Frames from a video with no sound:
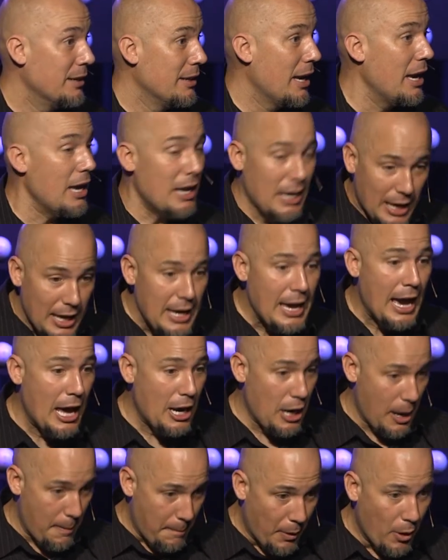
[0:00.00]
He, he
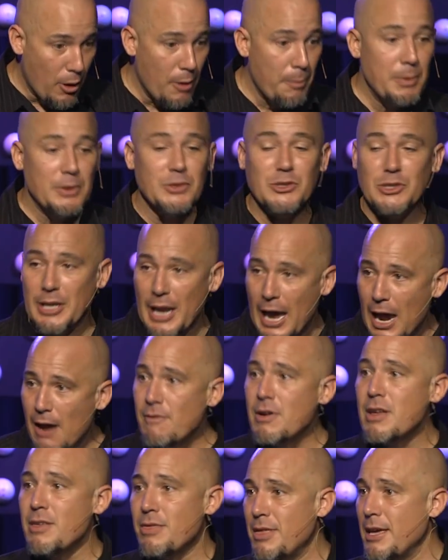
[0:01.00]
had a purpose in
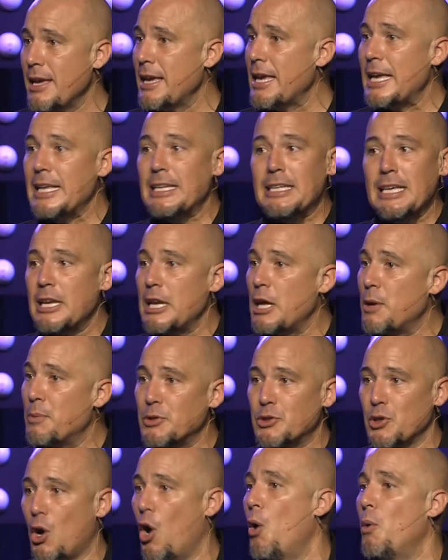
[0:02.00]
everything he did. He
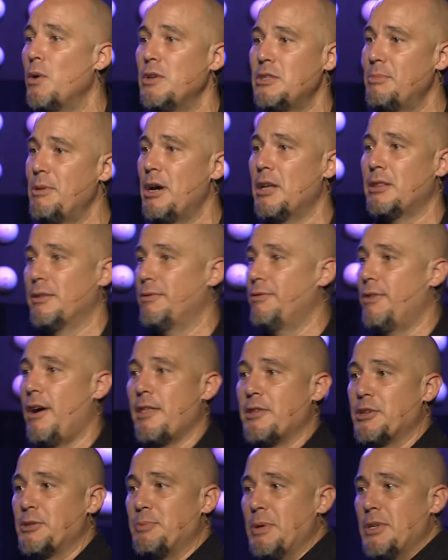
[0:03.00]
was always about the
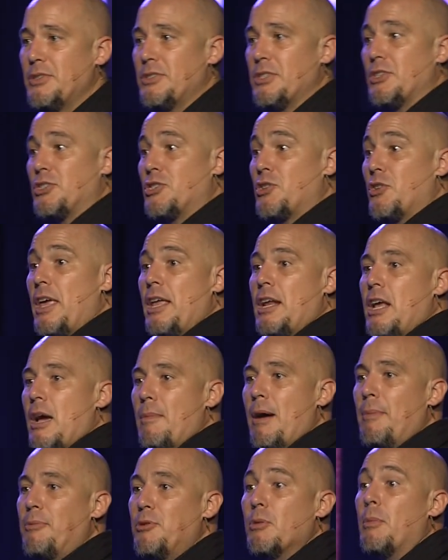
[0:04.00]
Father's business. So they'd
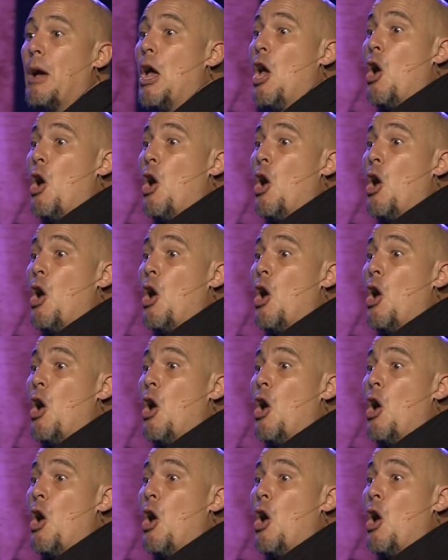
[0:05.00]
come up to him,